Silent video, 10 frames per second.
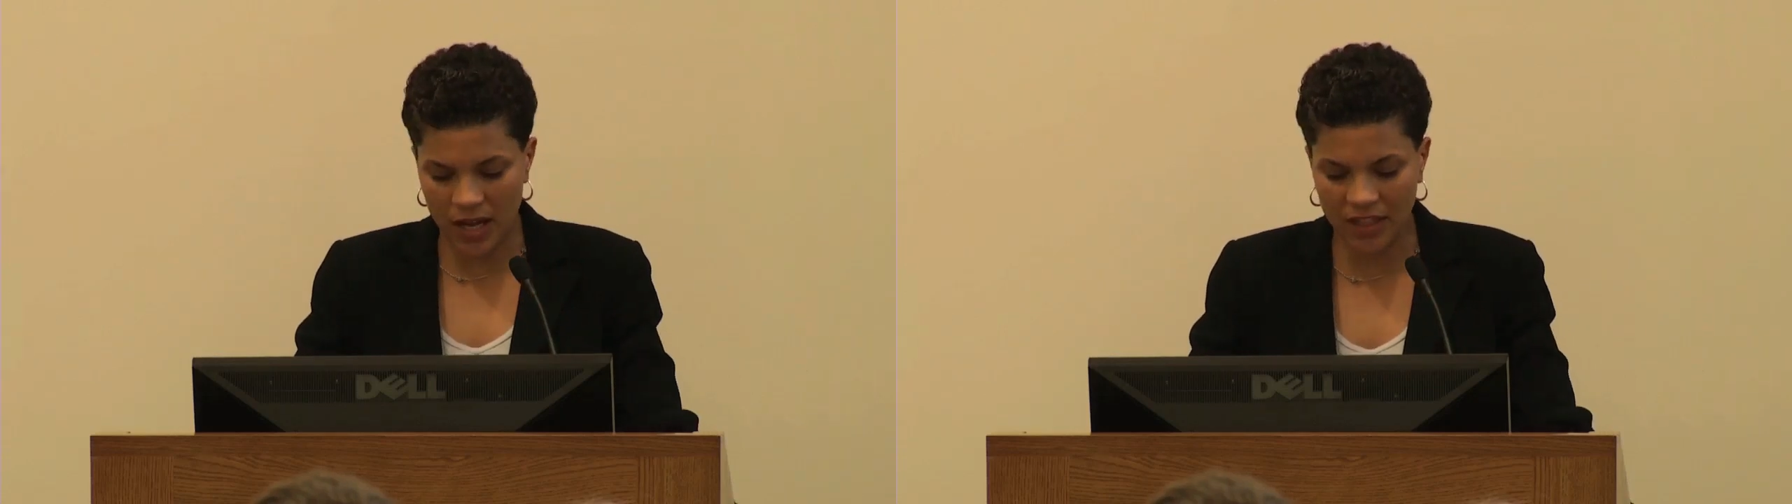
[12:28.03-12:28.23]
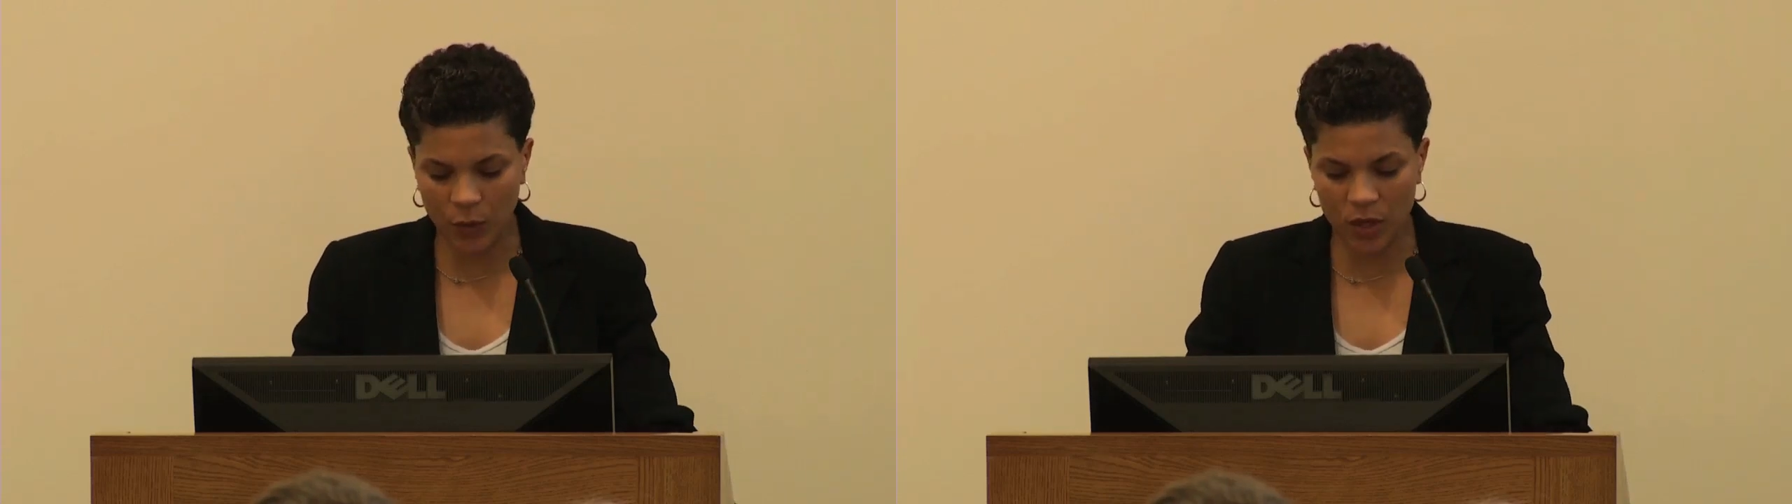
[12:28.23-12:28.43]

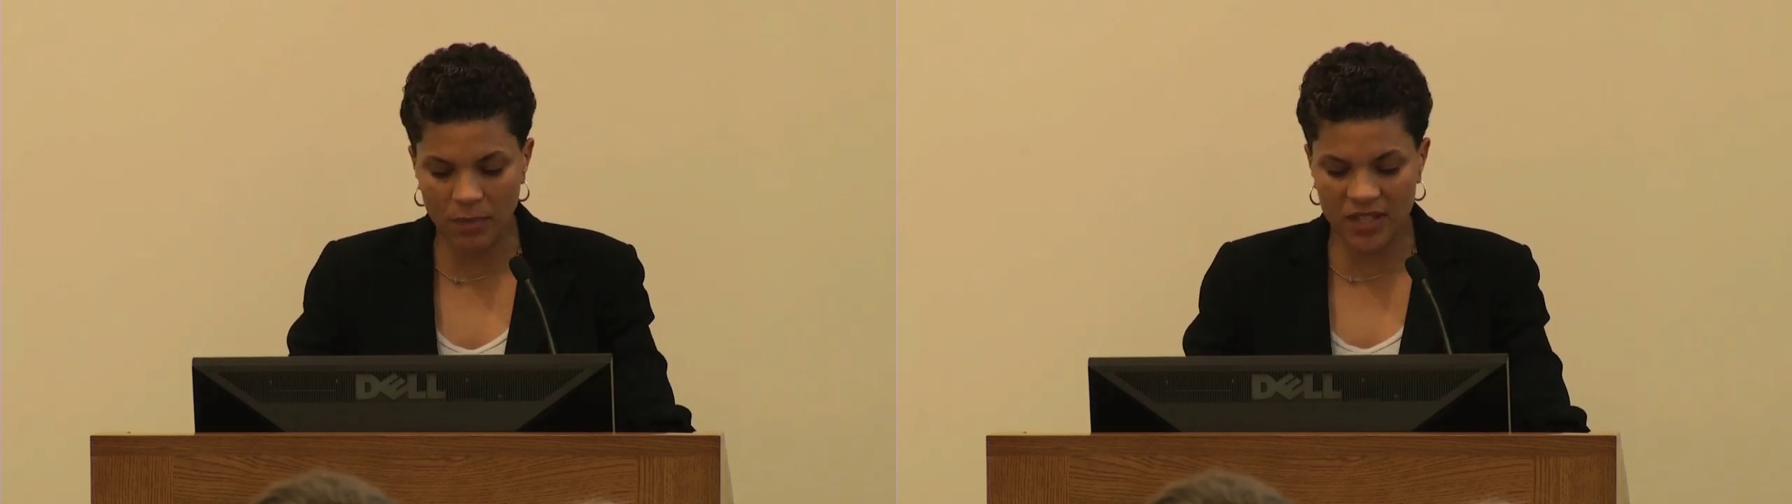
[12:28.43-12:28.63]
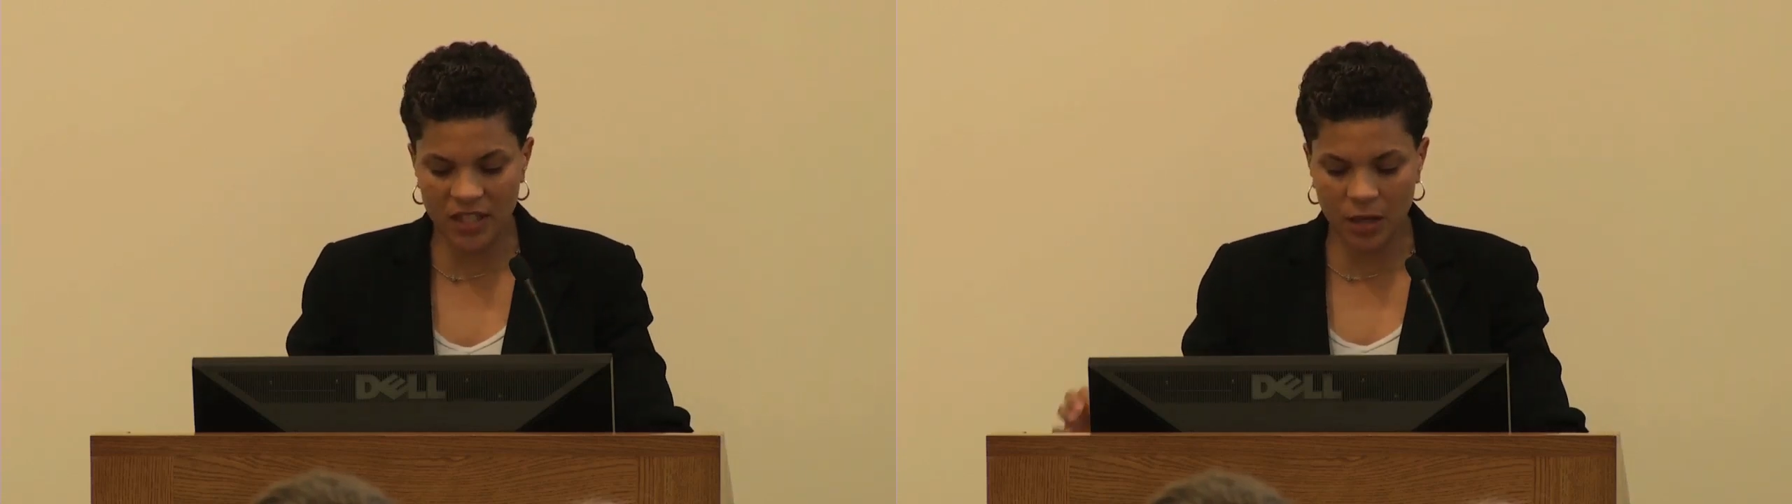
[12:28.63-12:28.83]
I think we
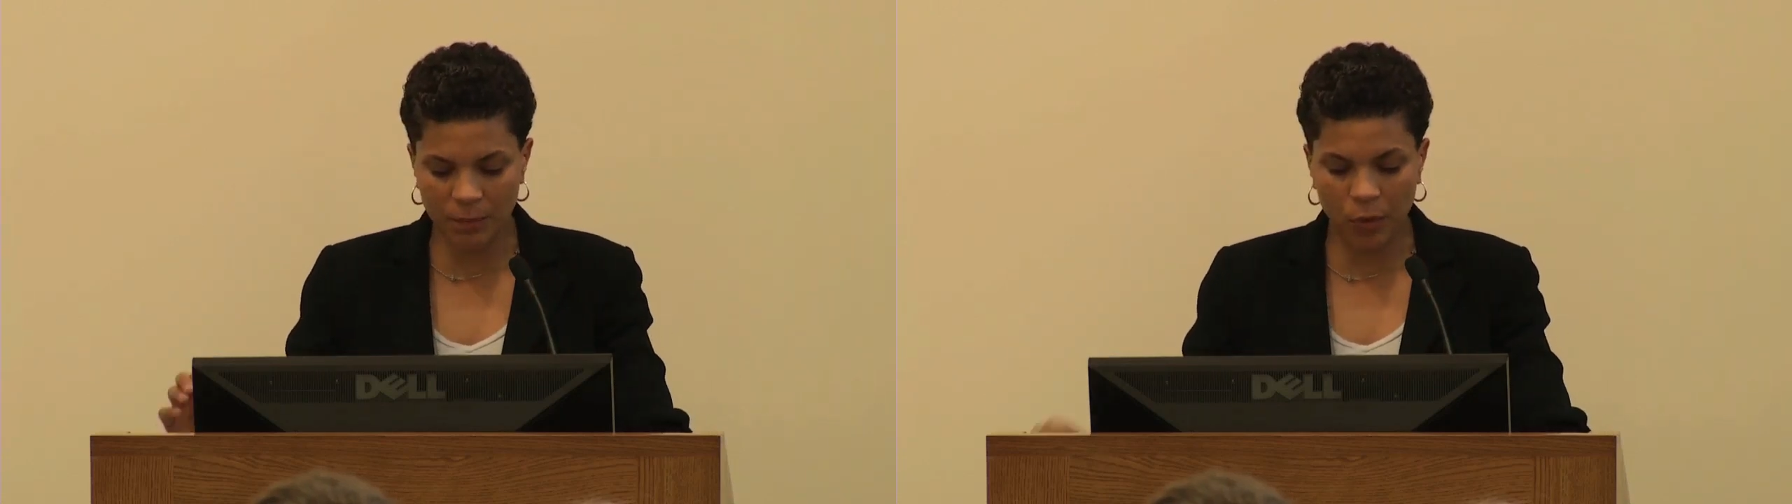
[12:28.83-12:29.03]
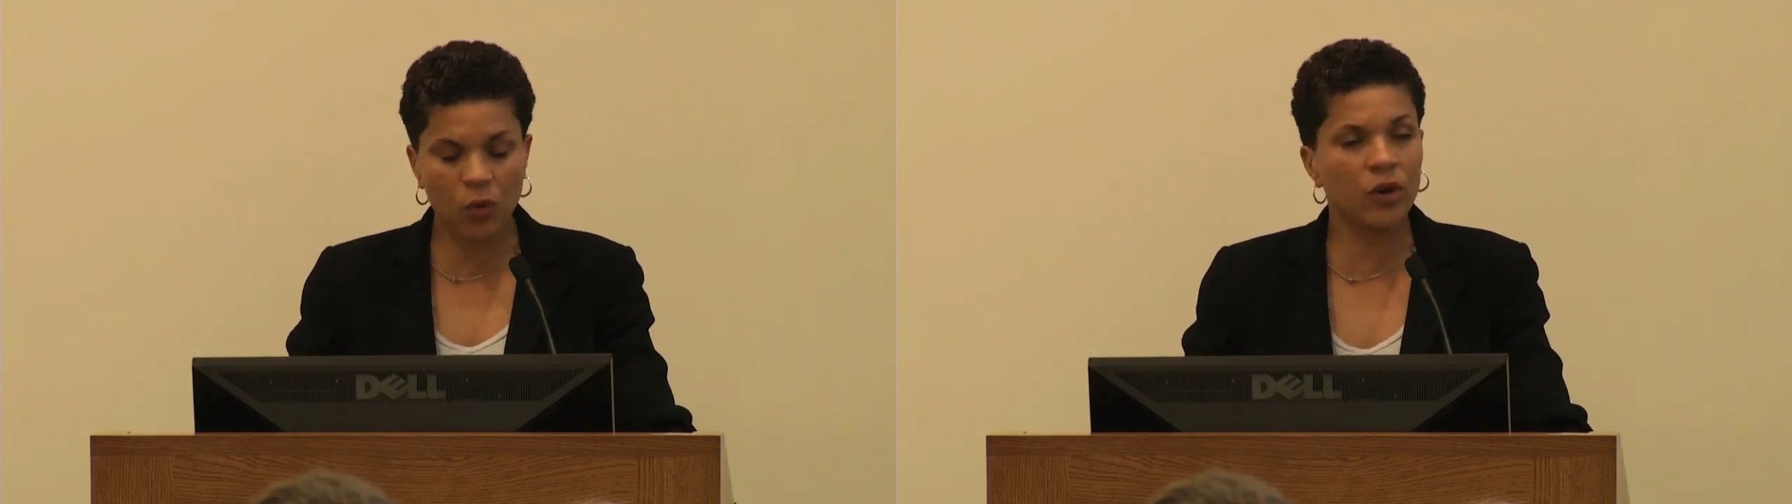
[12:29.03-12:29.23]
miss an
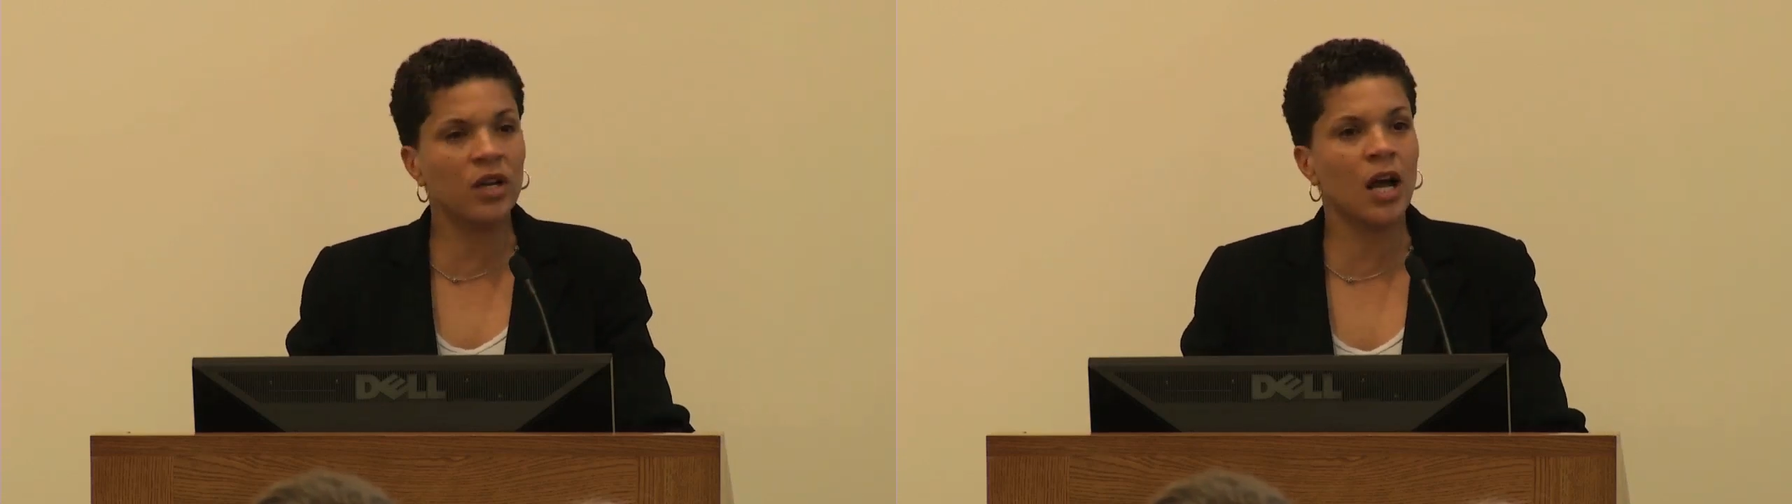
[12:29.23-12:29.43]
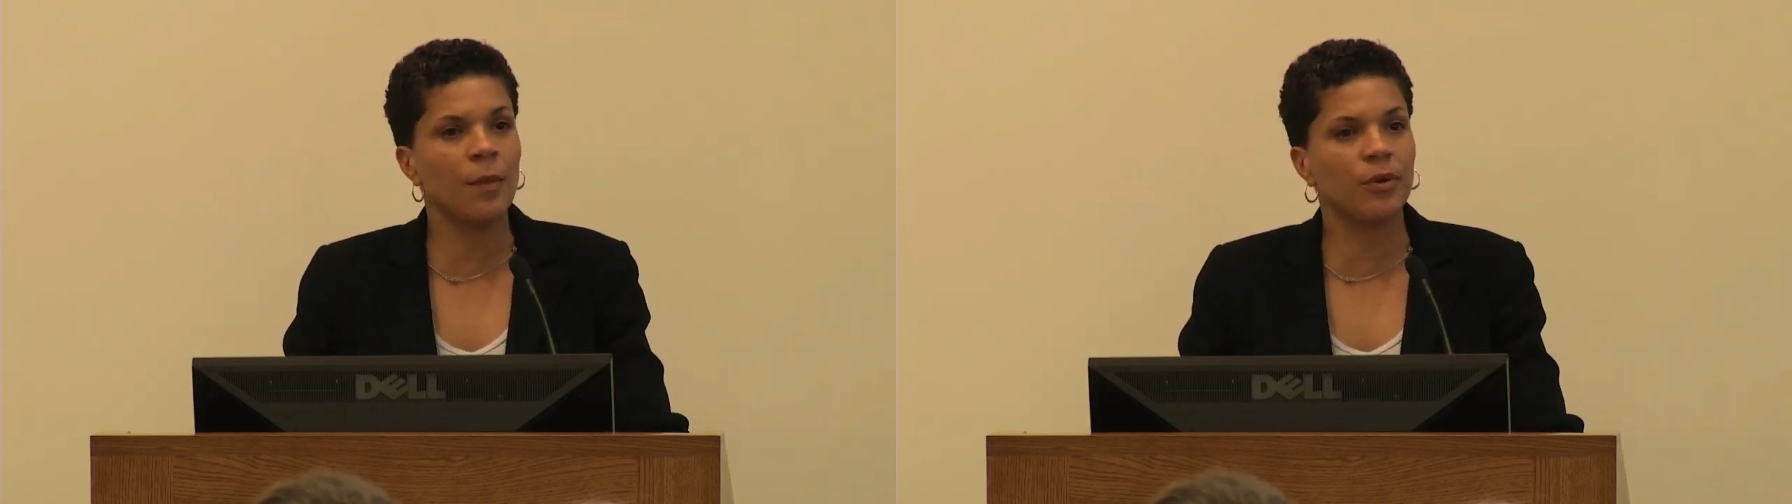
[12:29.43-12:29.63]

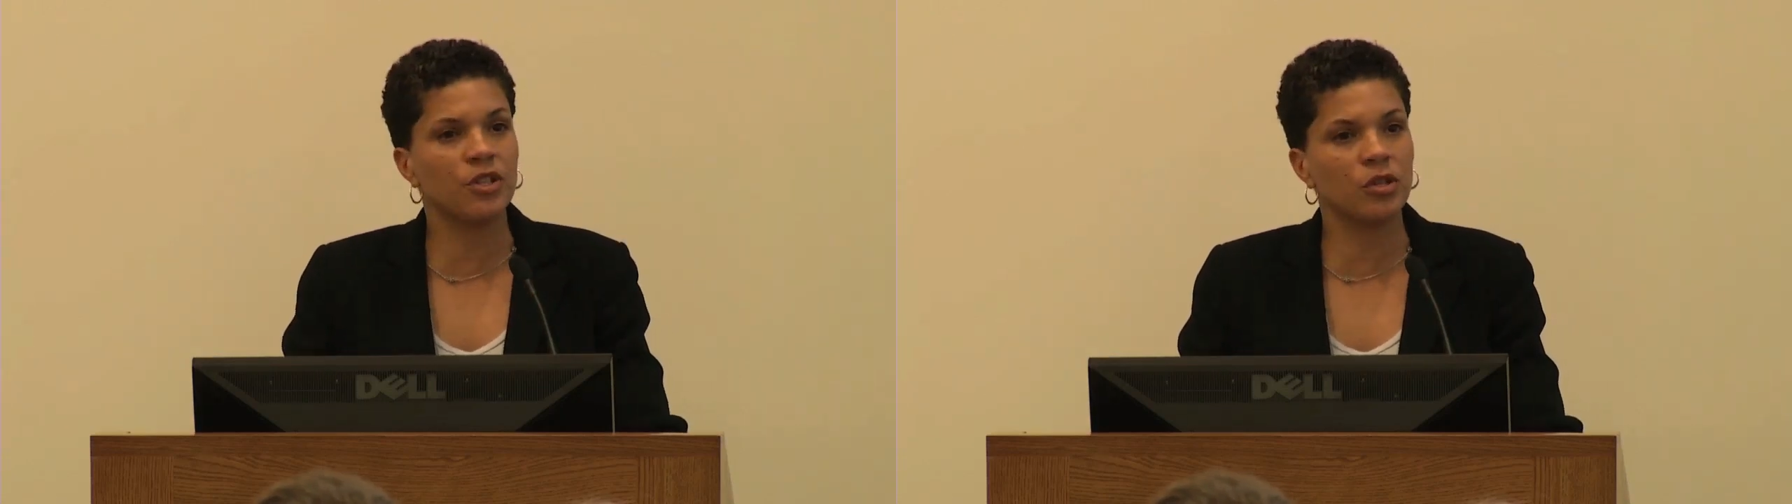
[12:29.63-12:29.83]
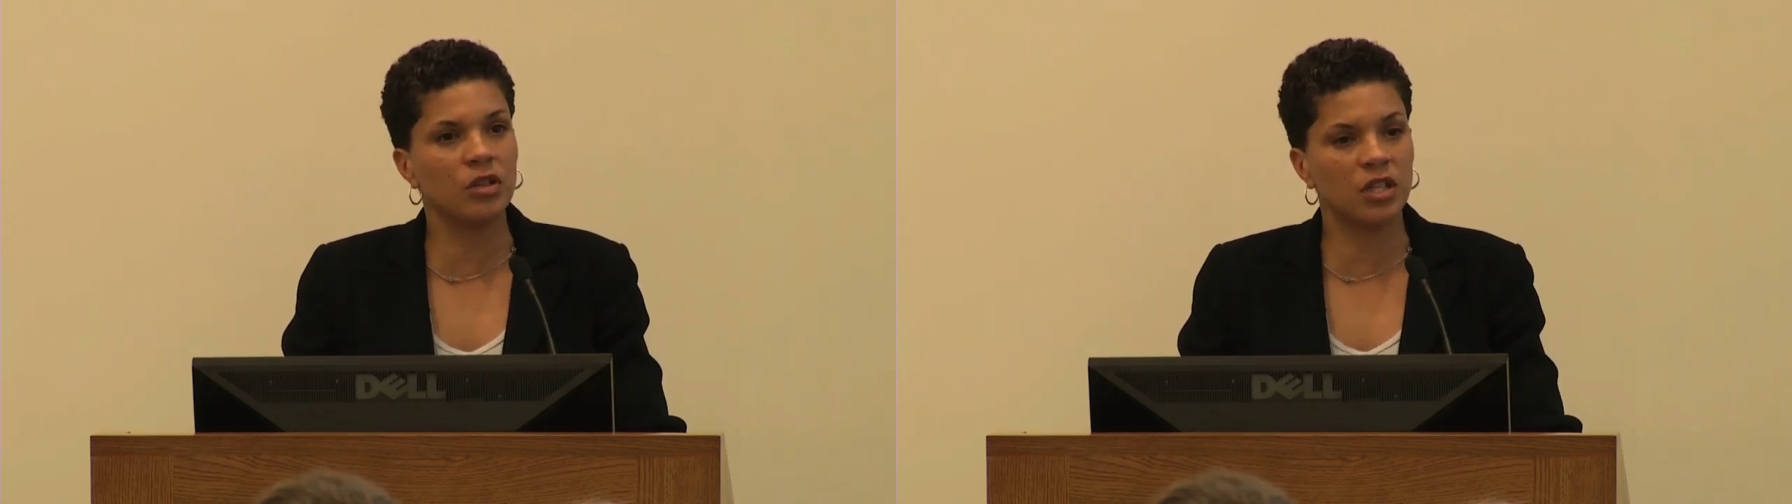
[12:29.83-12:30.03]
important
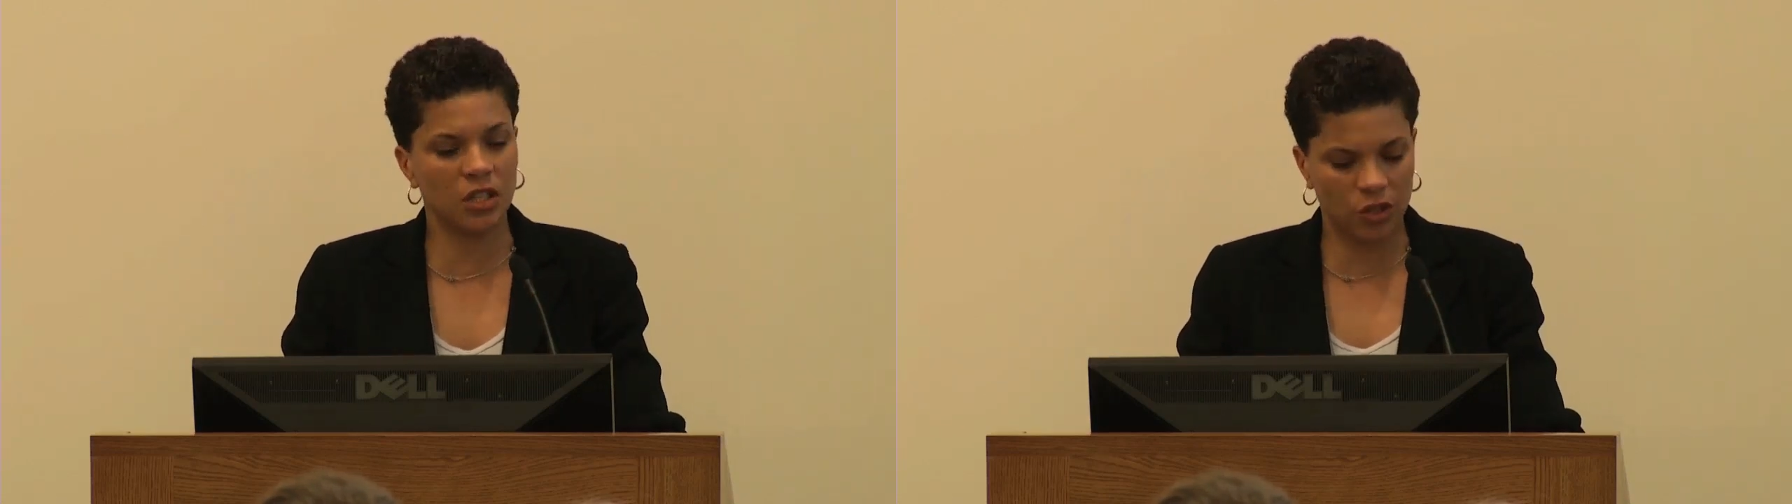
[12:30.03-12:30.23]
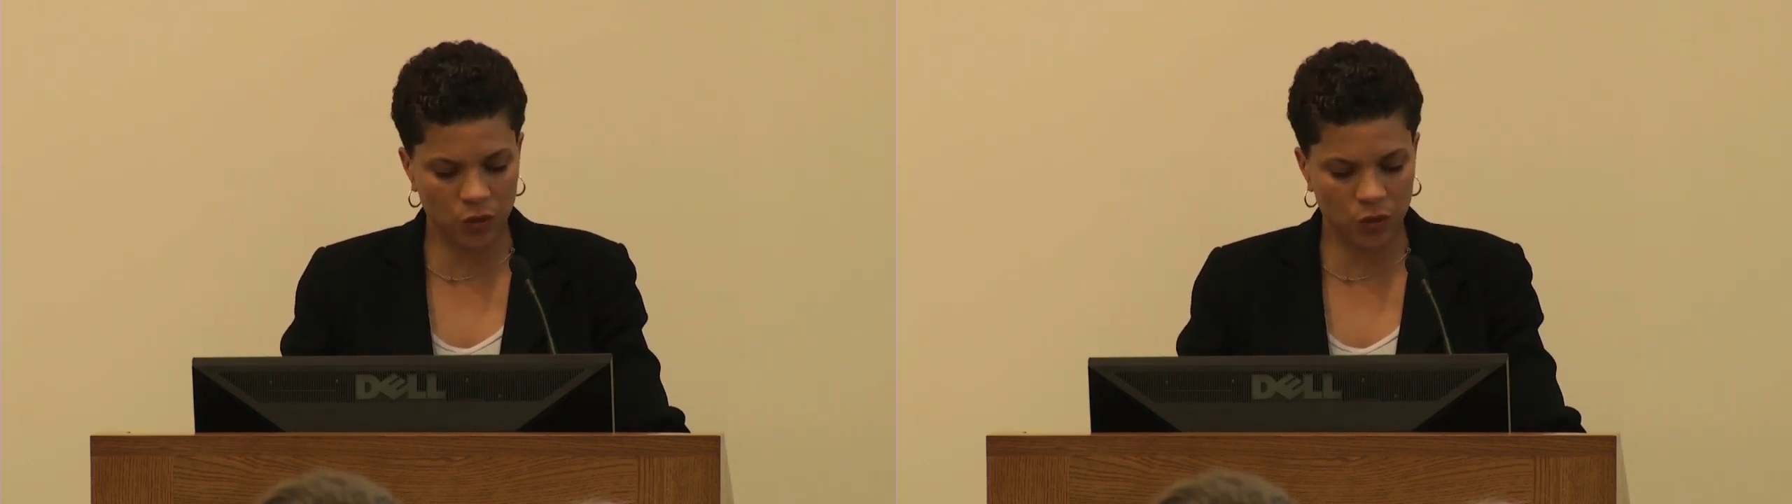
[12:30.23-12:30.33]
opportunity